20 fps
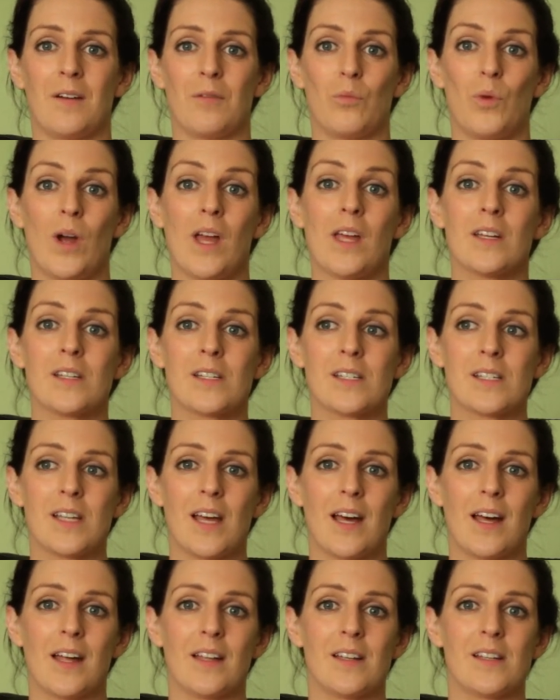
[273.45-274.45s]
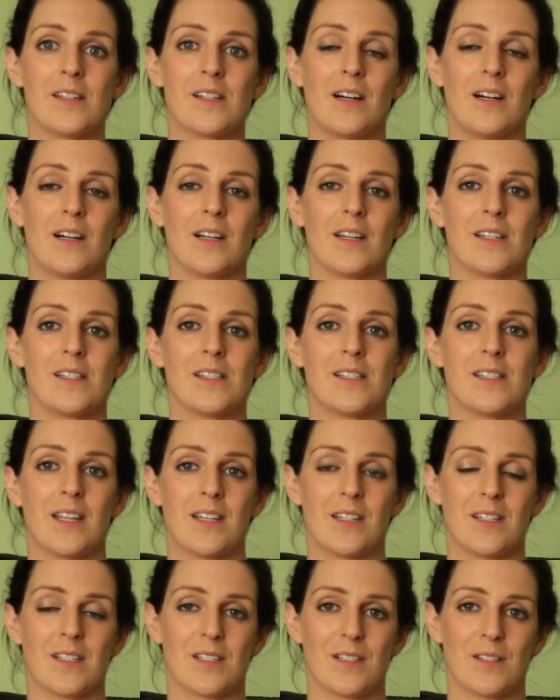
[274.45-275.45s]
weigh it and I
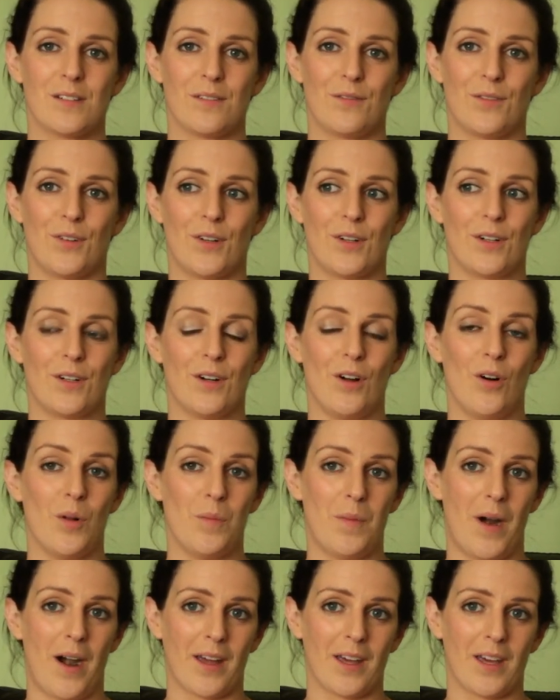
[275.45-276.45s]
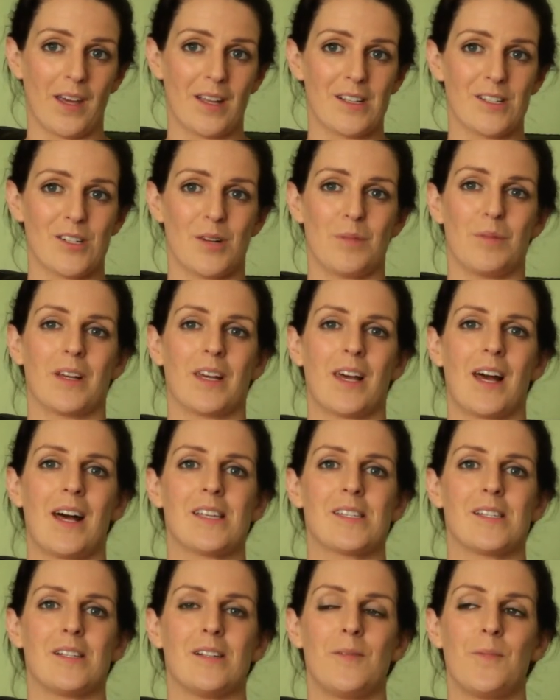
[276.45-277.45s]
send it for hallmarking to Dublin
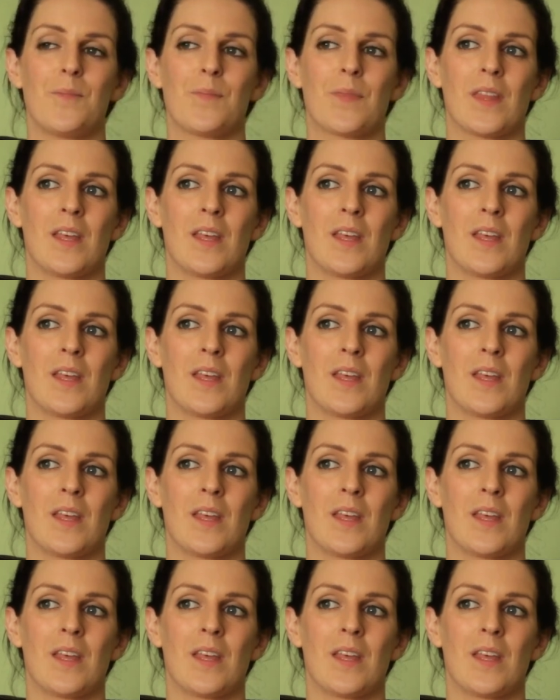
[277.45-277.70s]
Castle.